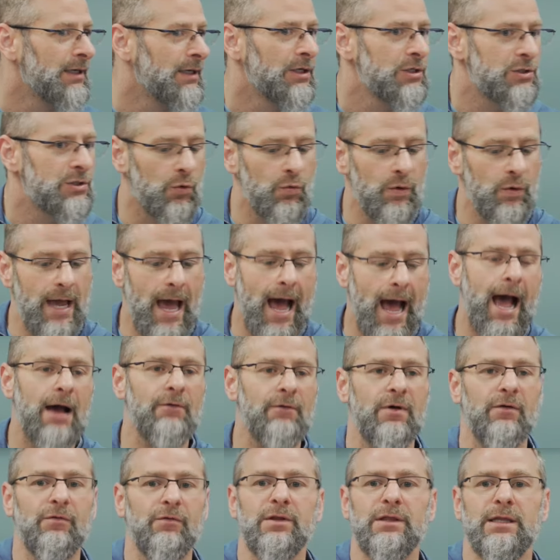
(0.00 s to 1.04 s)
So we
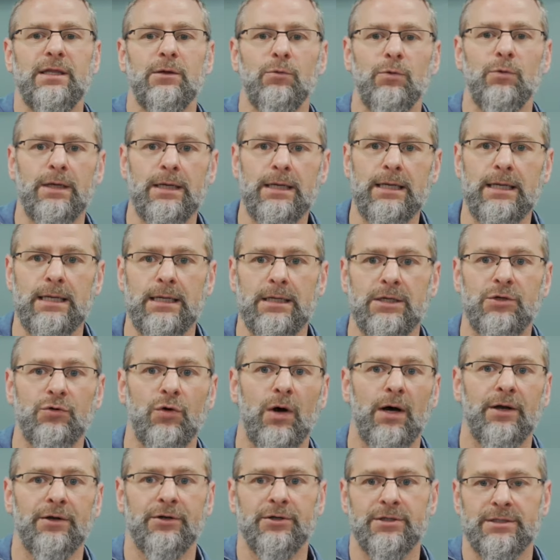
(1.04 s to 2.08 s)
have everything we need to
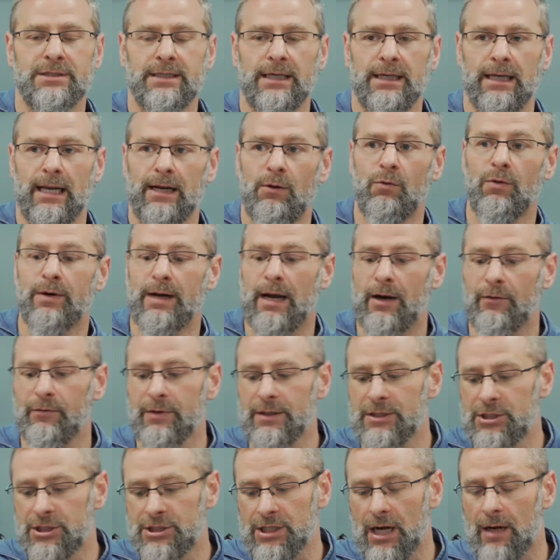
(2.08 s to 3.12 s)
understand. Like when I
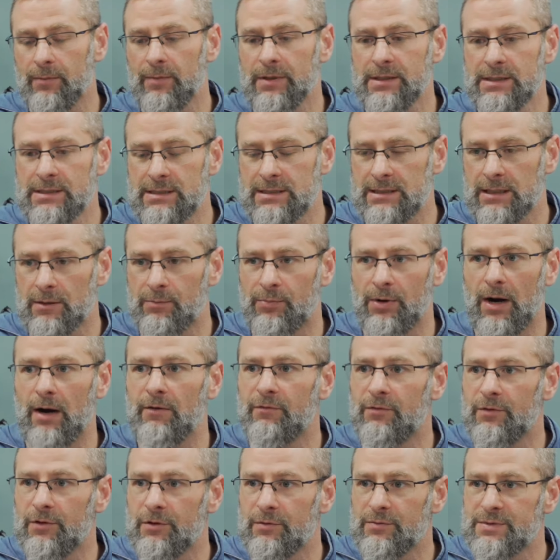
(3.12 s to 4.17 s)
read shamanistic
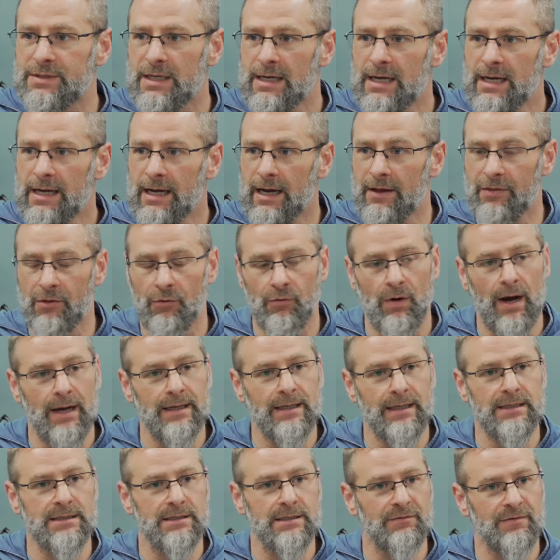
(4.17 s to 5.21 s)
proverbs and the
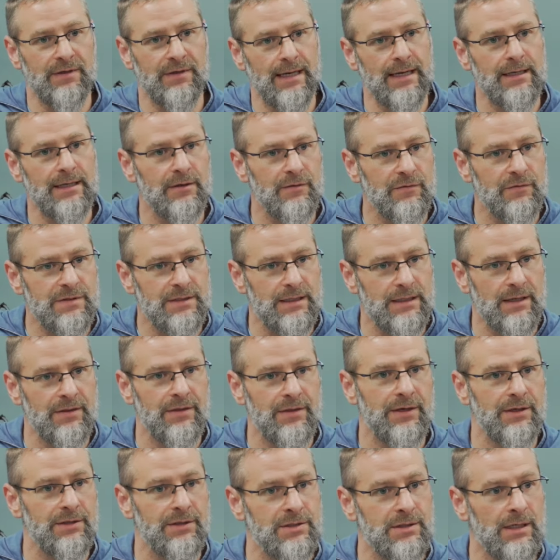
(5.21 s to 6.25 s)
writings of natives, and
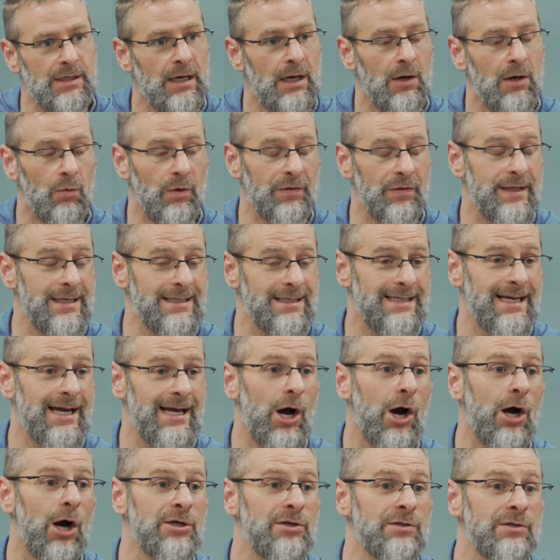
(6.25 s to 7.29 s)
there's what they say
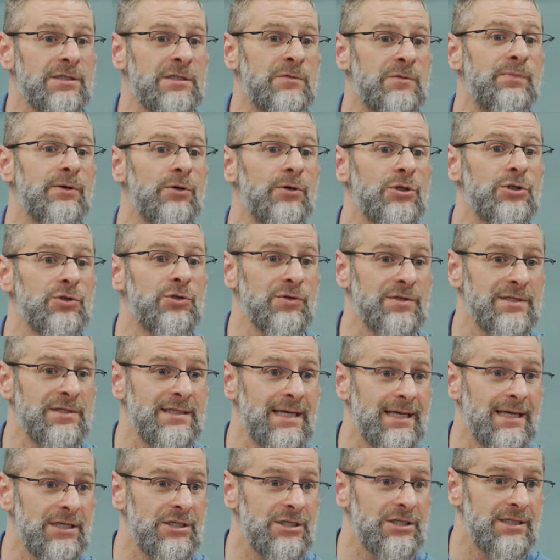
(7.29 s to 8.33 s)
are spiritual
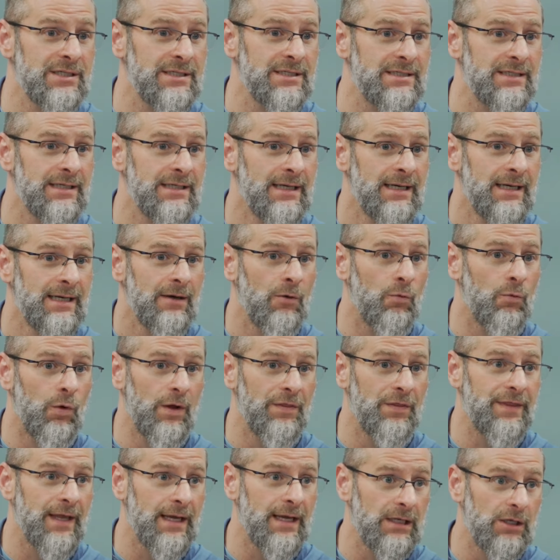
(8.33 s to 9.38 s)
sages,
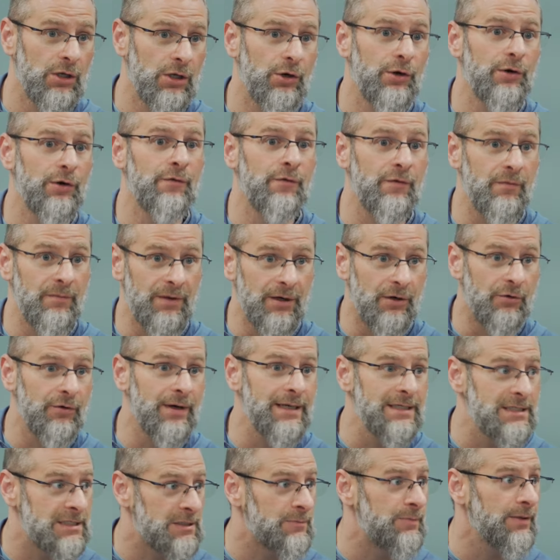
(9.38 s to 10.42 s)
what they learned from the
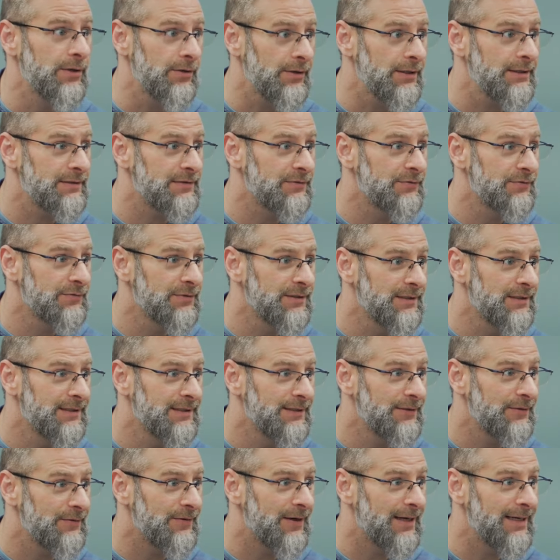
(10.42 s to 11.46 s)
Great Spirit,
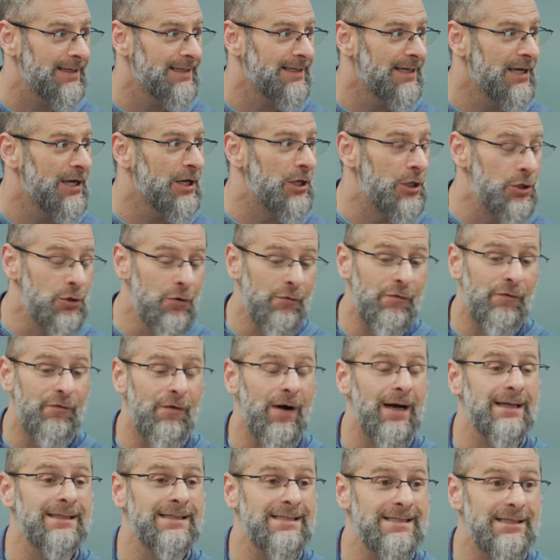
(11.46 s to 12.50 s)
right? You
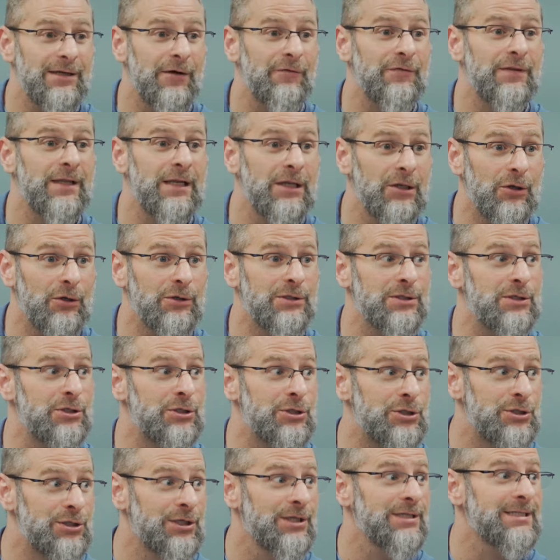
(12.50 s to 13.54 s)
find stuff that looks
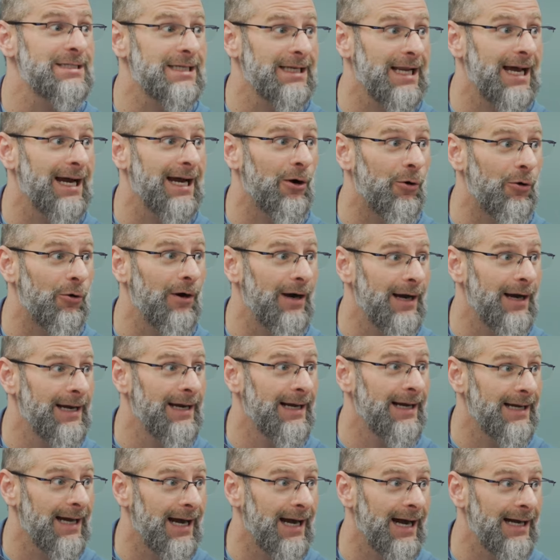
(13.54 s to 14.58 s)
just like
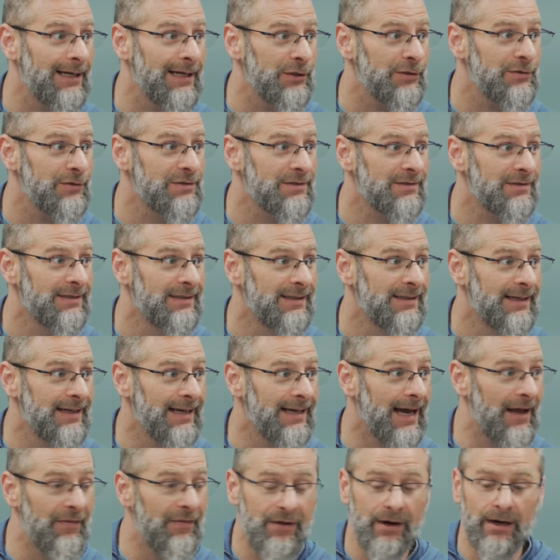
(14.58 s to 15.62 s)
Quranic ayahs.
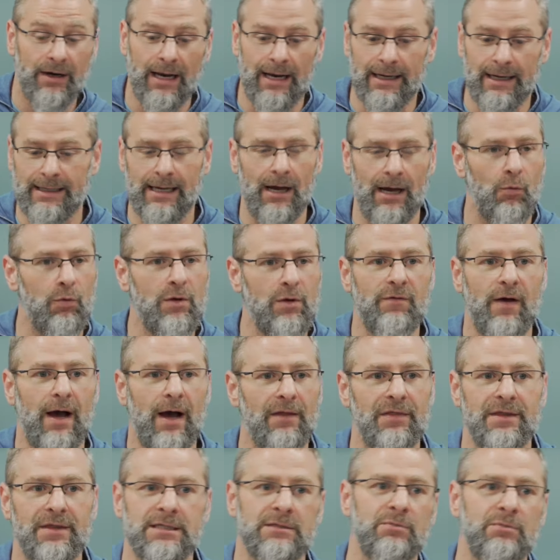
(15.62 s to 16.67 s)
And they're like, yeah, we've
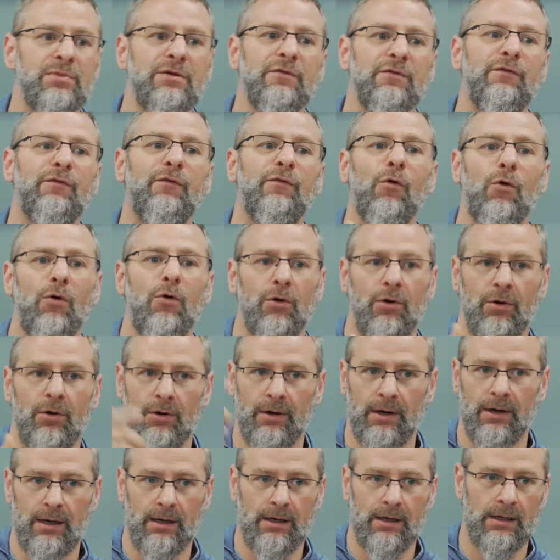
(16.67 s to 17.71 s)
had this before
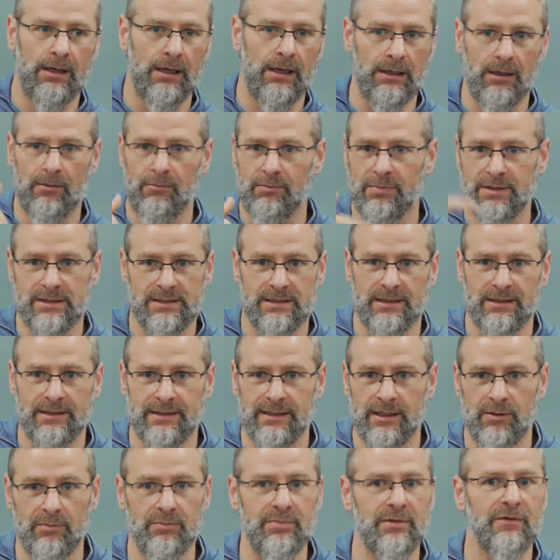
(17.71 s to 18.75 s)
Columbus and
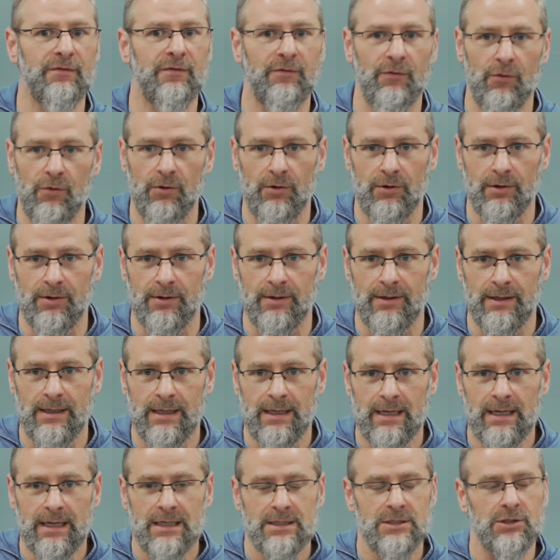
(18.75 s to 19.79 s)
them, before.
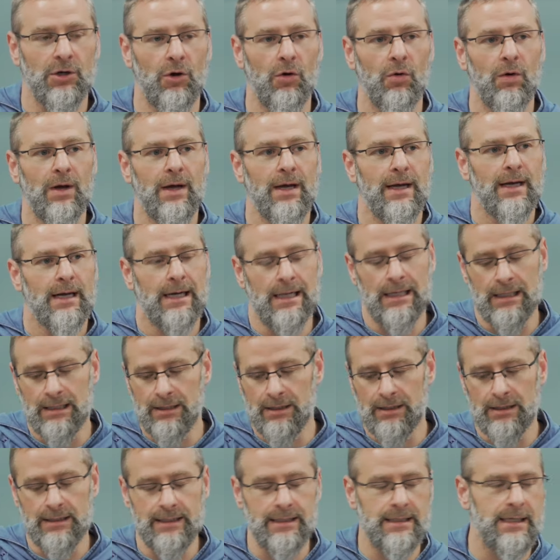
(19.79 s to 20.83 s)
So
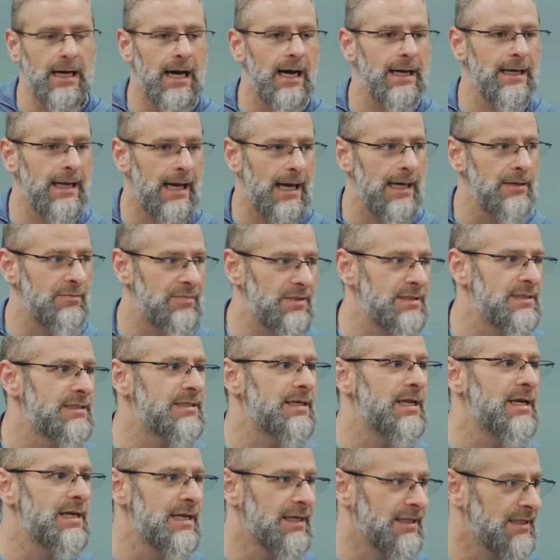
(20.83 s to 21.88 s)
clearly God had been
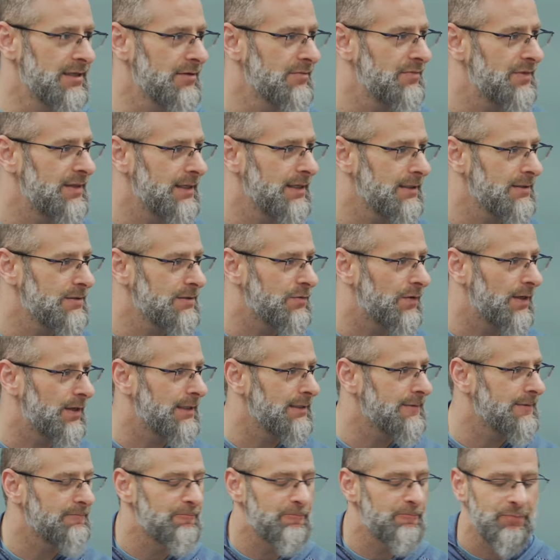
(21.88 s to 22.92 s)
sending them things, right?